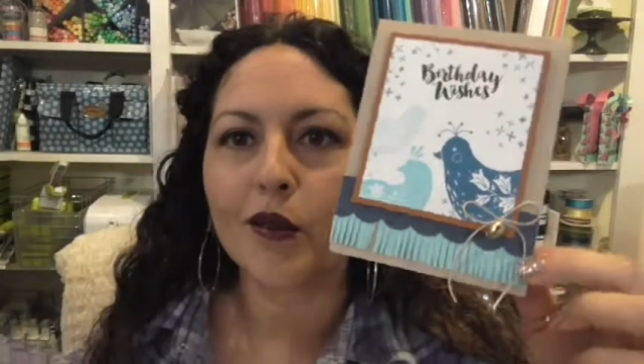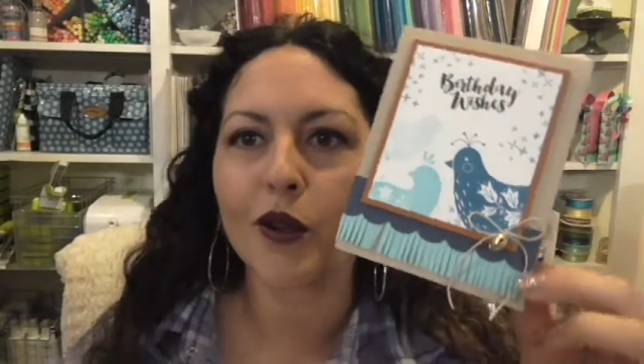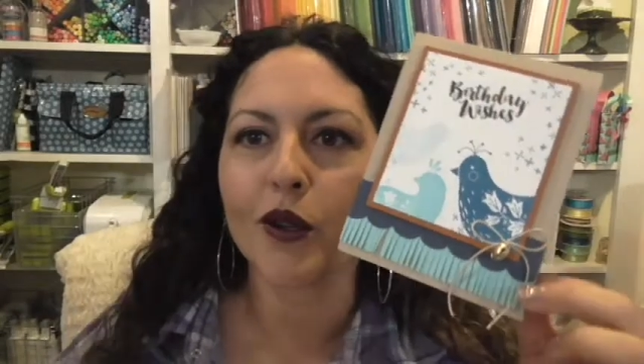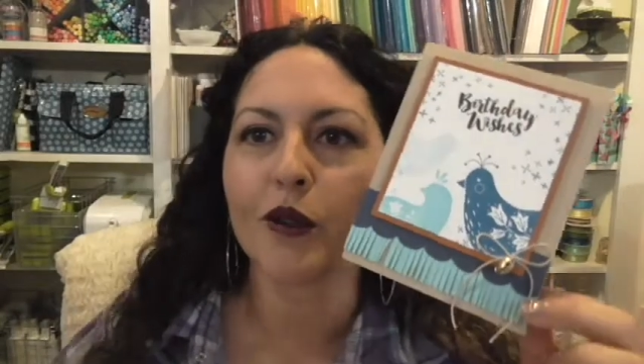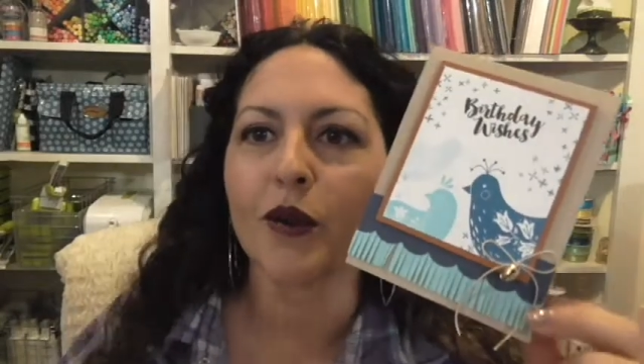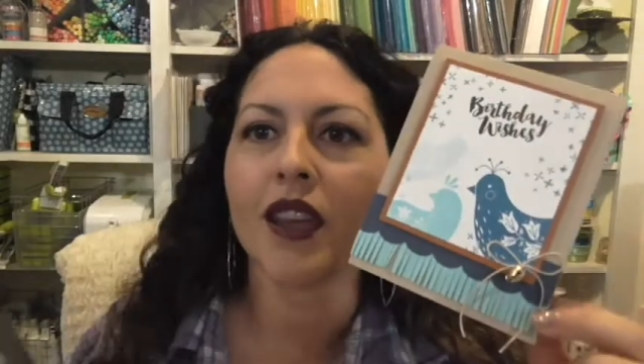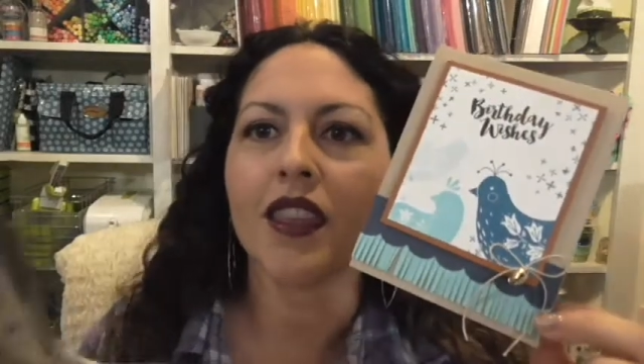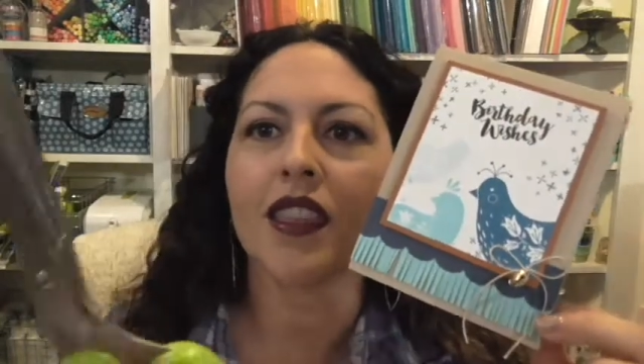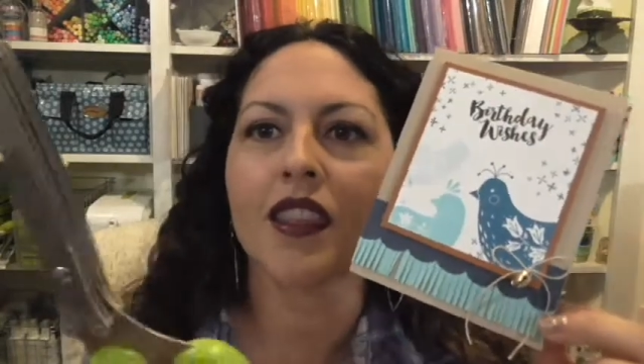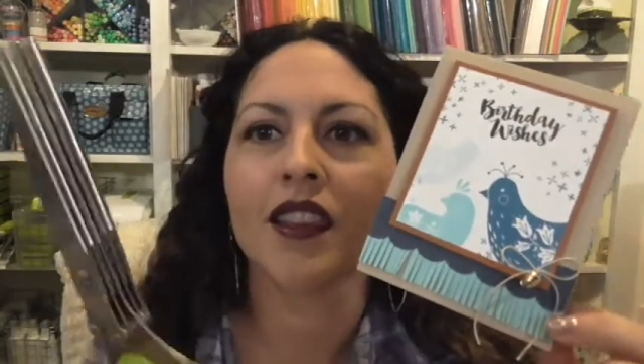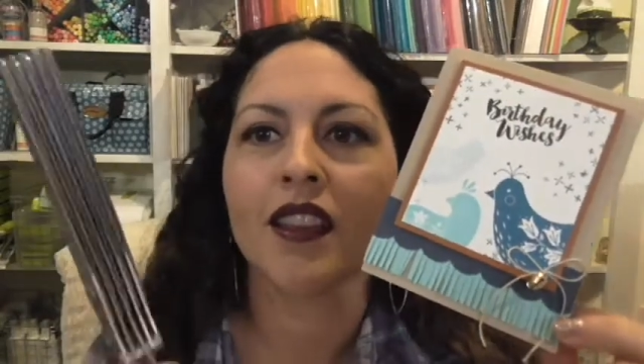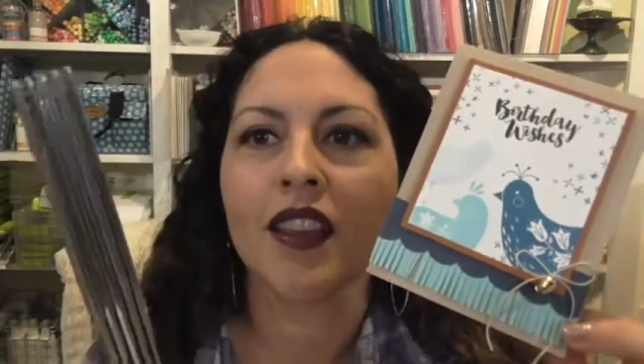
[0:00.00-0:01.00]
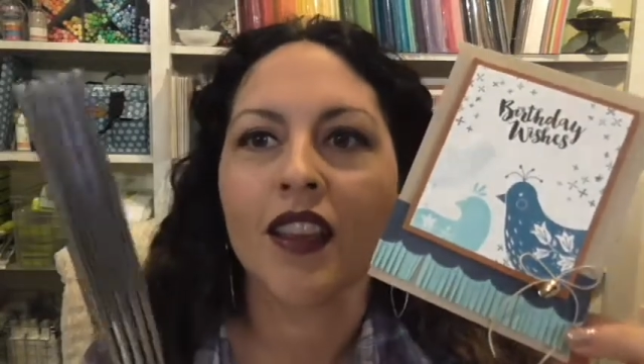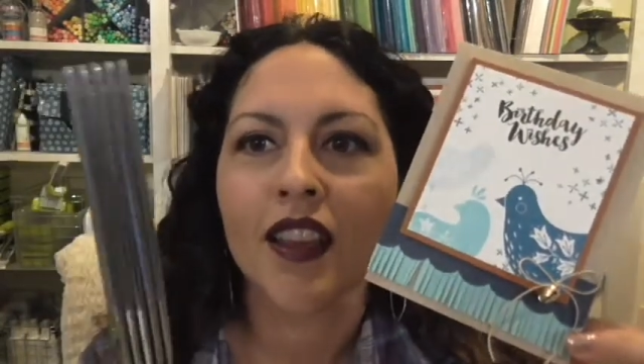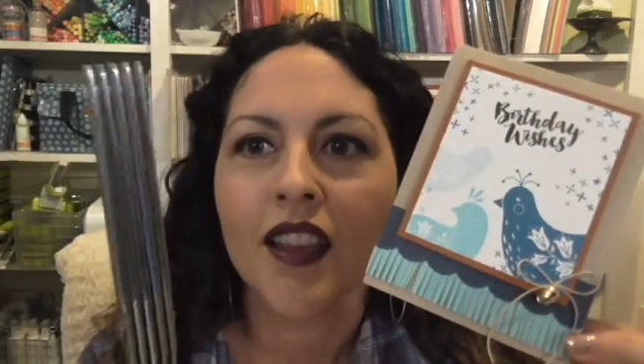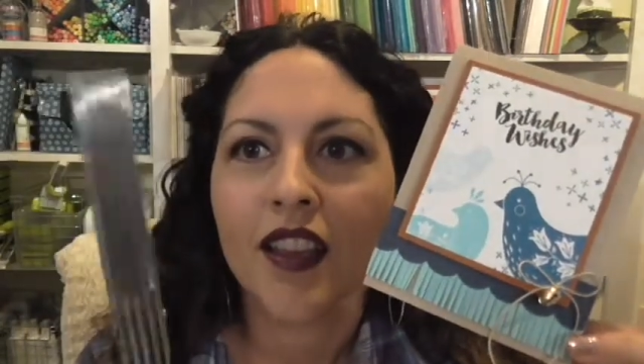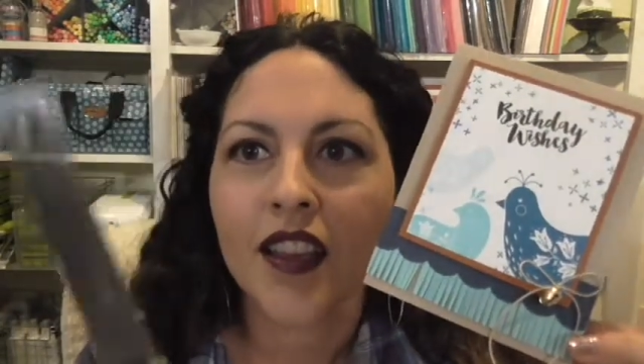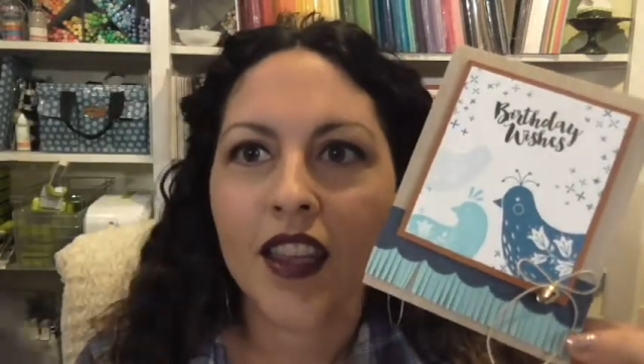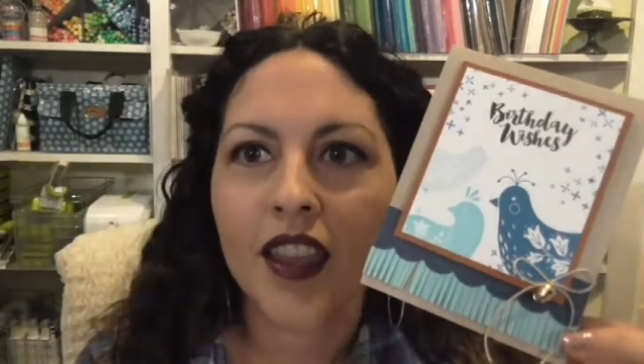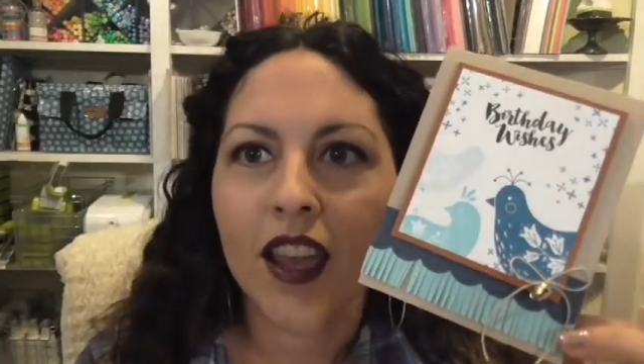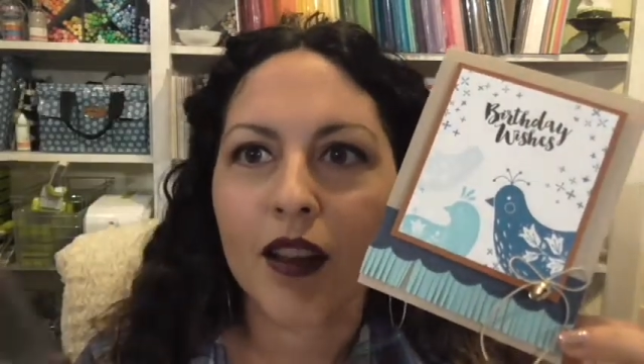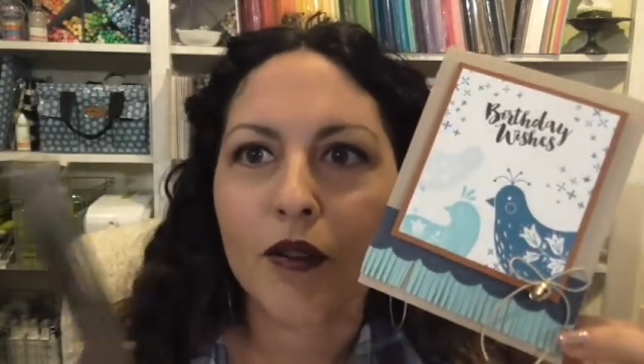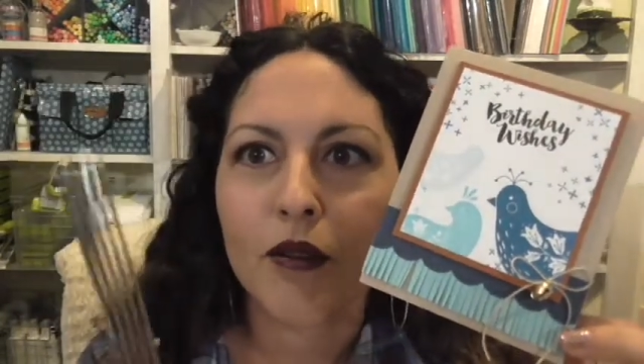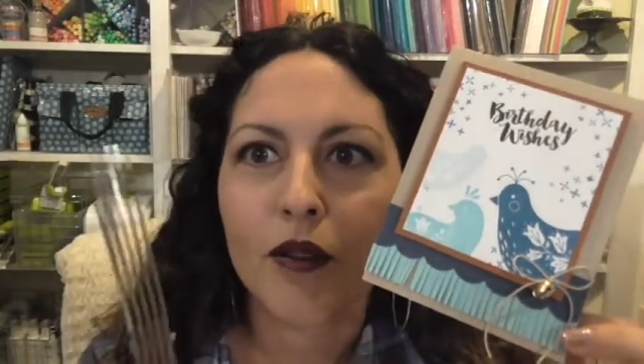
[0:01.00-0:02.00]
work with. Look at
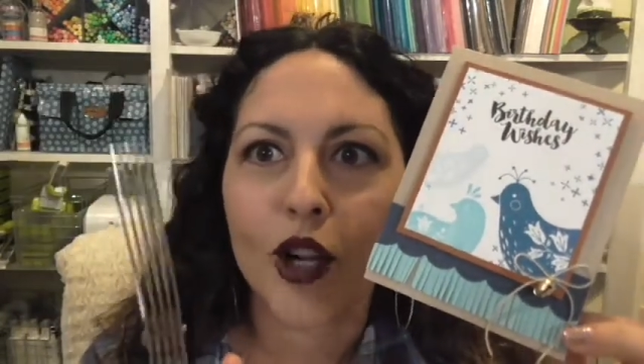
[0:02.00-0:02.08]
that.